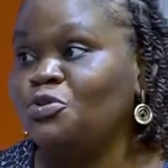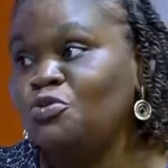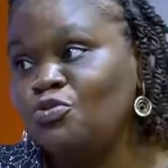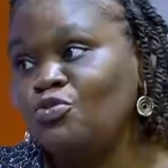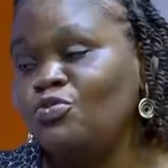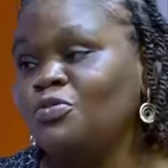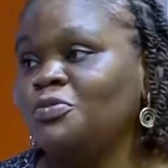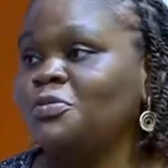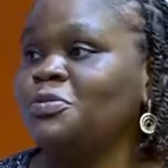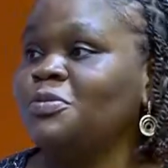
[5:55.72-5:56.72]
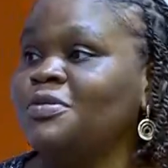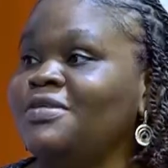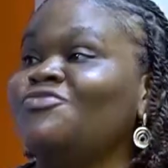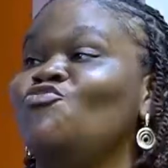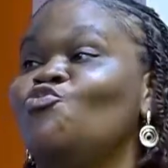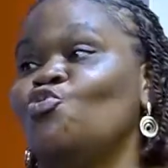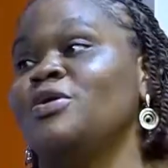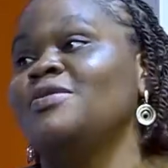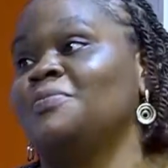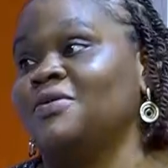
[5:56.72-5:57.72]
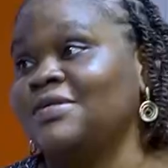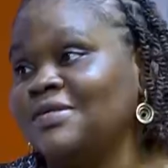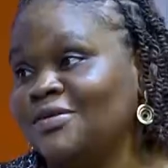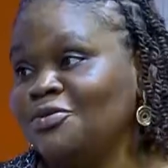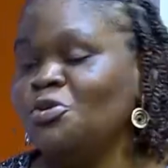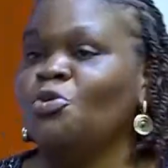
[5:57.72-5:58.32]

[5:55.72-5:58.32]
to this growing person